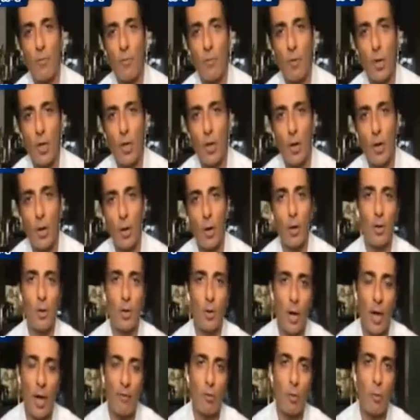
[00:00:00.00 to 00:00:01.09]
of doing it or not.
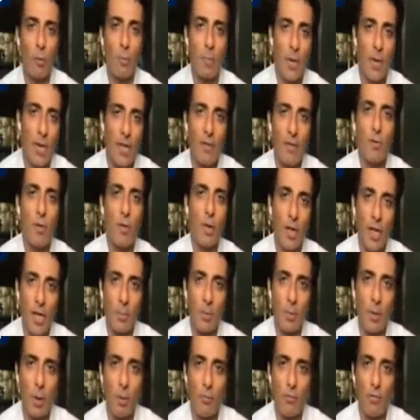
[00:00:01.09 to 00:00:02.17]
You have to believe you are
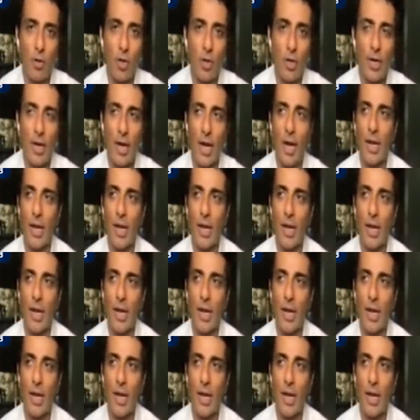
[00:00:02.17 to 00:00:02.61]
capable of doing it.